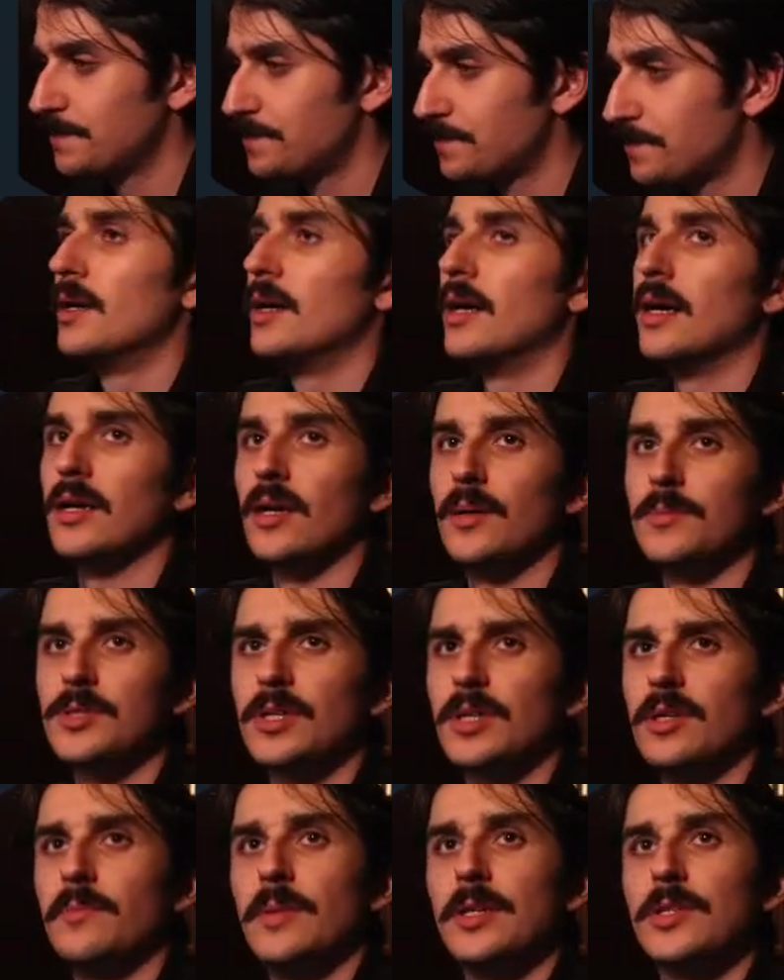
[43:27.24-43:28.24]
And I'm just going to
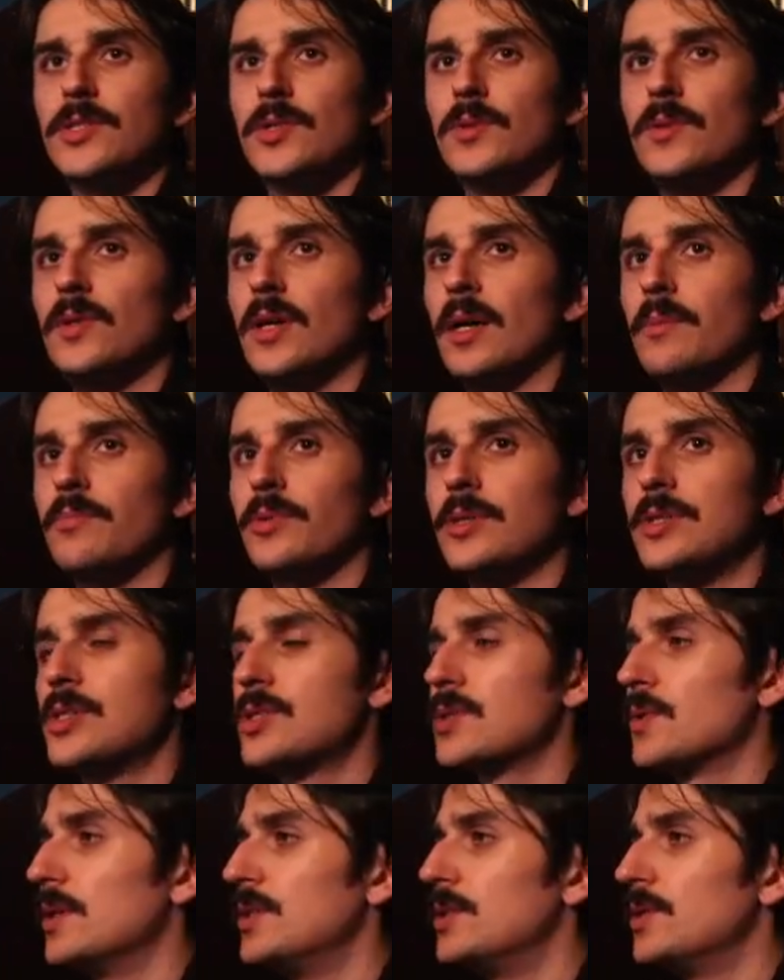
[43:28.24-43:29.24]
make sure, I'm pretty sure I
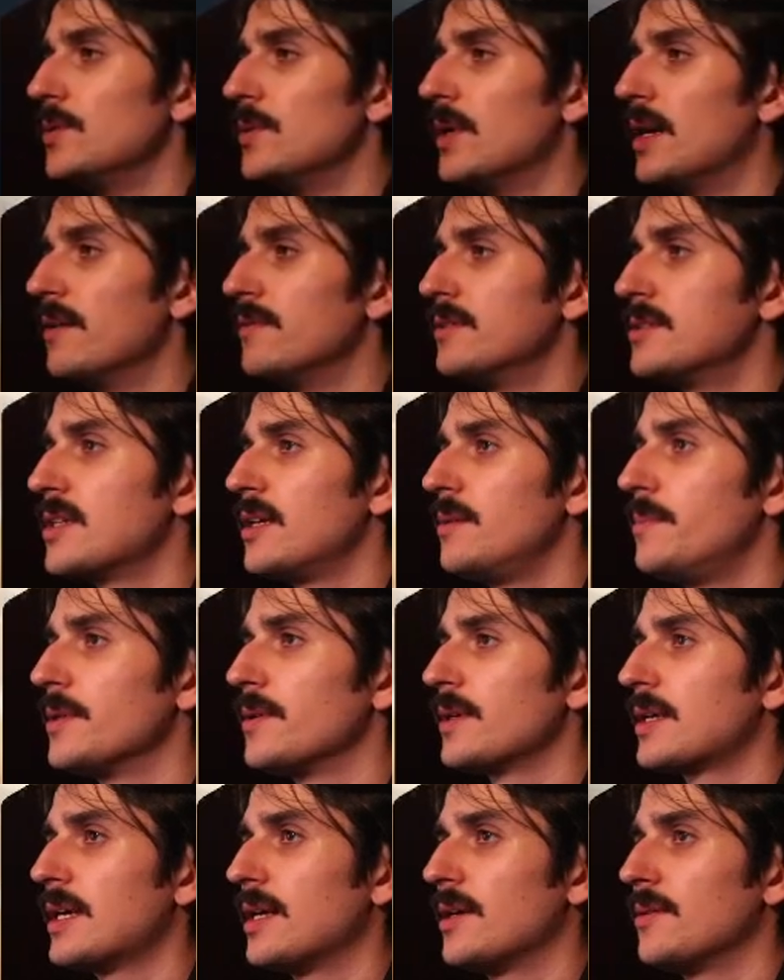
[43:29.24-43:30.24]
do have a Zapier
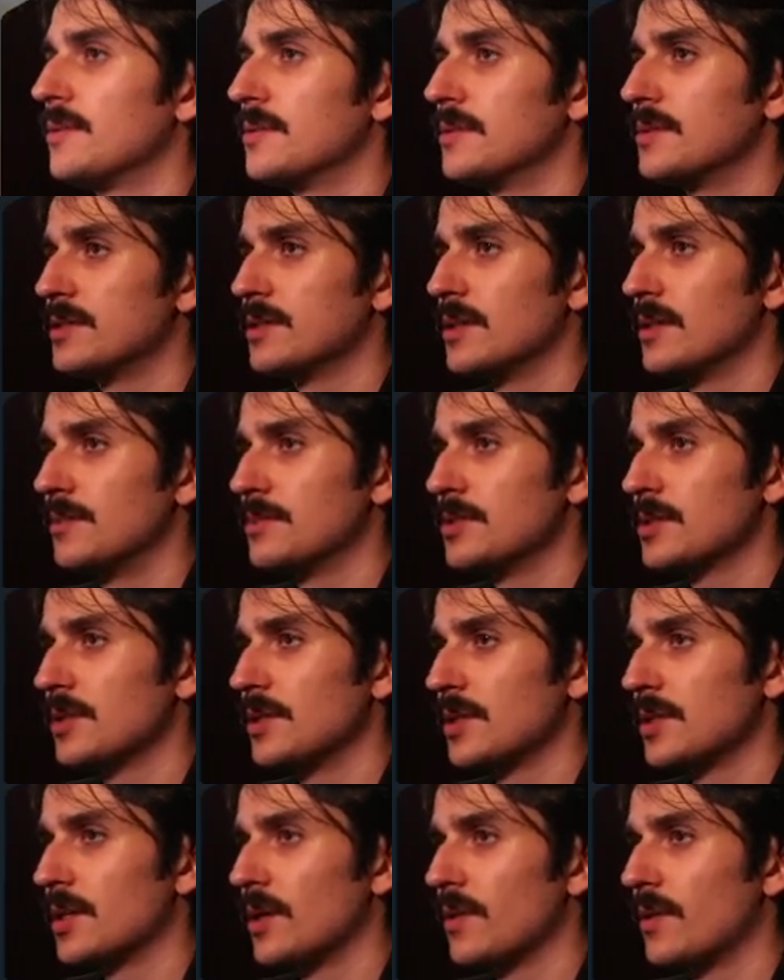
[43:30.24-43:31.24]
account. So I'm just going to
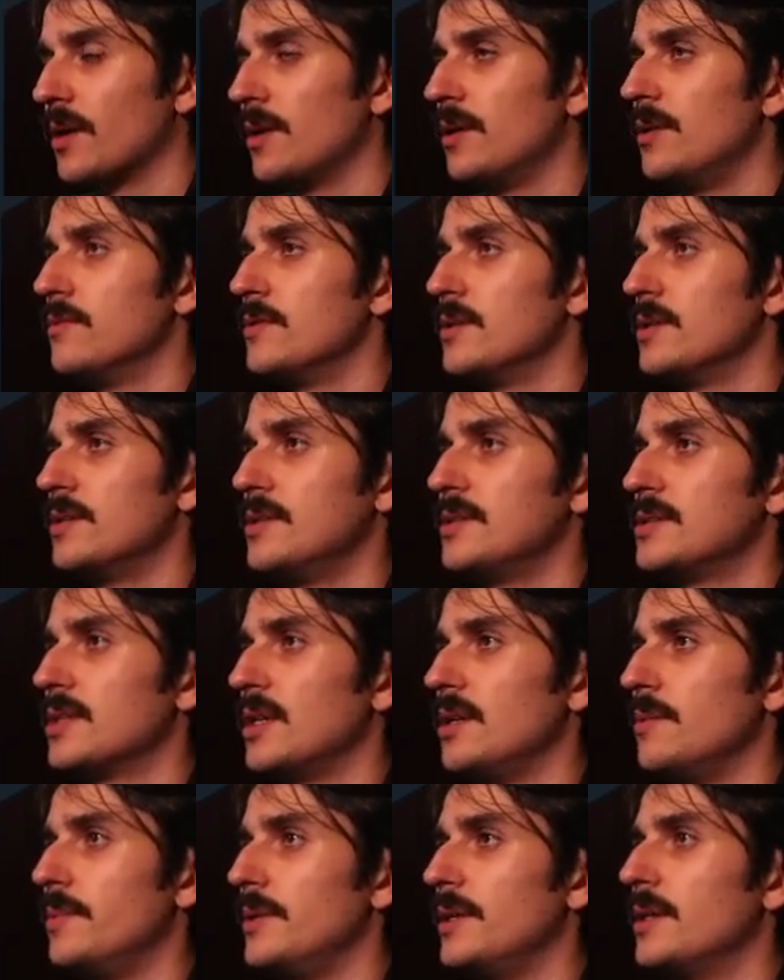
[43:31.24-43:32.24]
go over
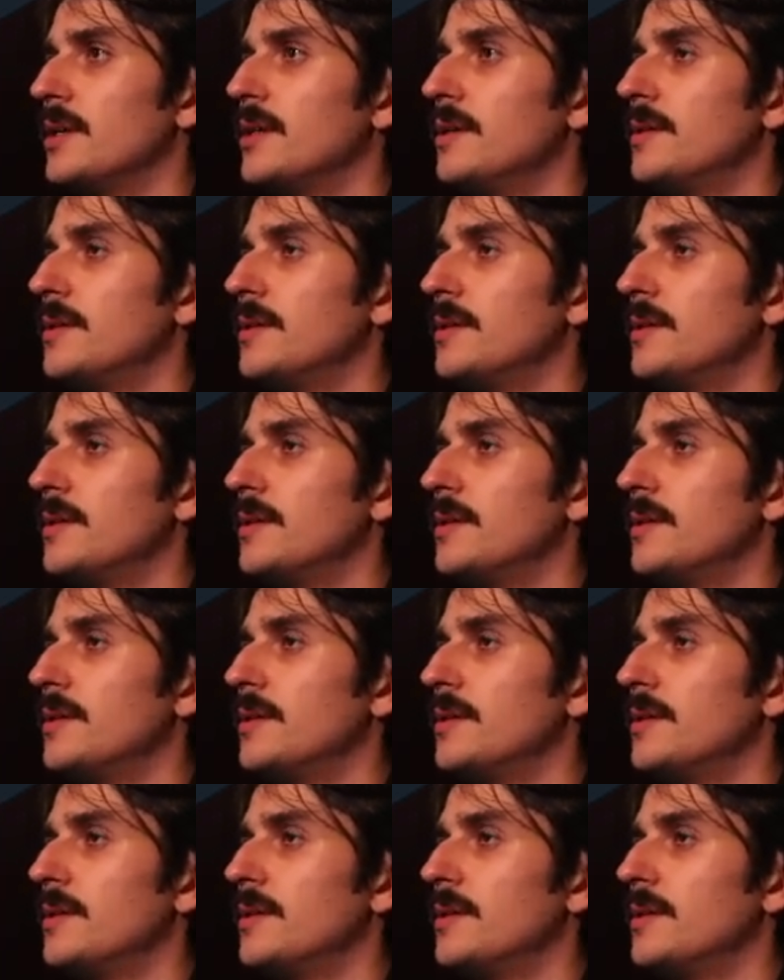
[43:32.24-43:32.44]
Zapier.